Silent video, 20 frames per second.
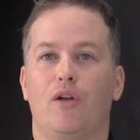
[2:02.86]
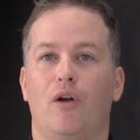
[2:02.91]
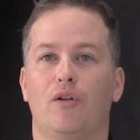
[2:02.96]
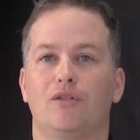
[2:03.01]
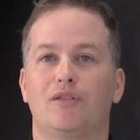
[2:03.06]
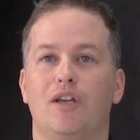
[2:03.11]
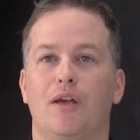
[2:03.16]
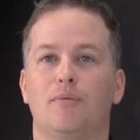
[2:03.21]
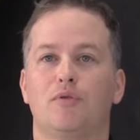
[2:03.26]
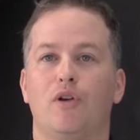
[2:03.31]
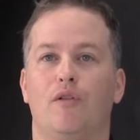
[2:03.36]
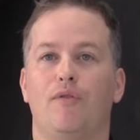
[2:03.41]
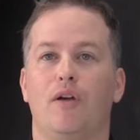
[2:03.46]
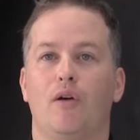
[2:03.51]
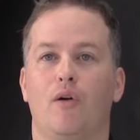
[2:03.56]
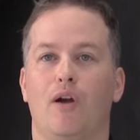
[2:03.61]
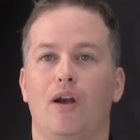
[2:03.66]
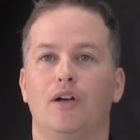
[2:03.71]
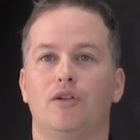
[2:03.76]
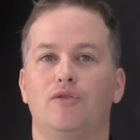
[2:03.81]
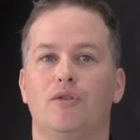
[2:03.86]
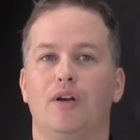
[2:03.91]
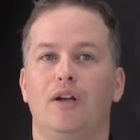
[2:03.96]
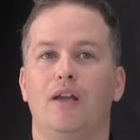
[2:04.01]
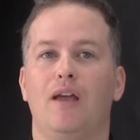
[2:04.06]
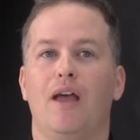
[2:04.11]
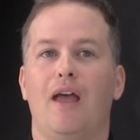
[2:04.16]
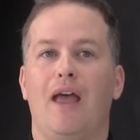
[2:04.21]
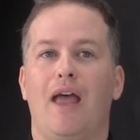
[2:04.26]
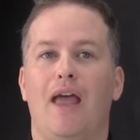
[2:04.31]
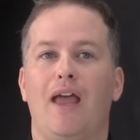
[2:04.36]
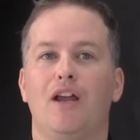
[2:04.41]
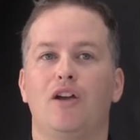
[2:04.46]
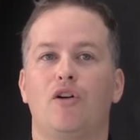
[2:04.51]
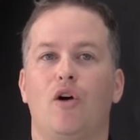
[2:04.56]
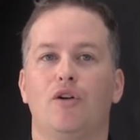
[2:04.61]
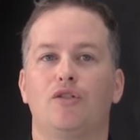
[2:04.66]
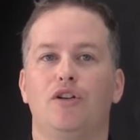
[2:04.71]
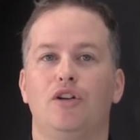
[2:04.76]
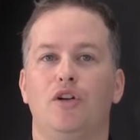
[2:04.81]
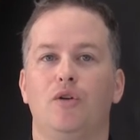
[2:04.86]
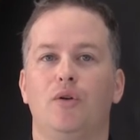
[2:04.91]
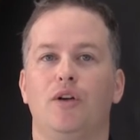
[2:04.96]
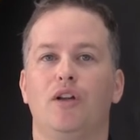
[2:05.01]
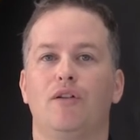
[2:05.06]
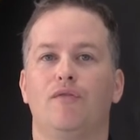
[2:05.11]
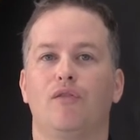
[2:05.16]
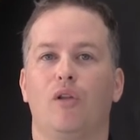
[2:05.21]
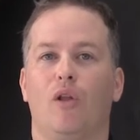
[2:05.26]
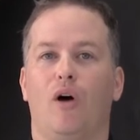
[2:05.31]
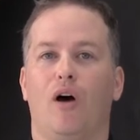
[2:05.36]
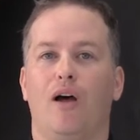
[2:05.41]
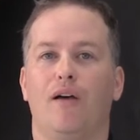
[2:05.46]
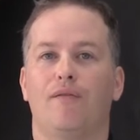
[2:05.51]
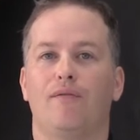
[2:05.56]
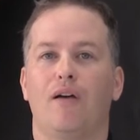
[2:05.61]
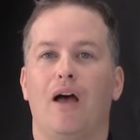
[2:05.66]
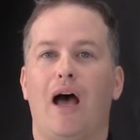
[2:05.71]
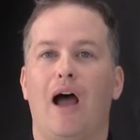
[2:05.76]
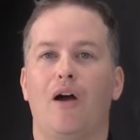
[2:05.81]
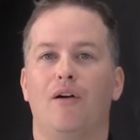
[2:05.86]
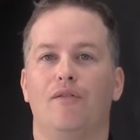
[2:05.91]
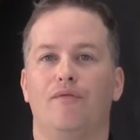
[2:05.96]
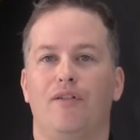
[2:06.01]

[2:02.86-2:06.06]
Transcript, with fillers: concepts of hereditary and continuity of life are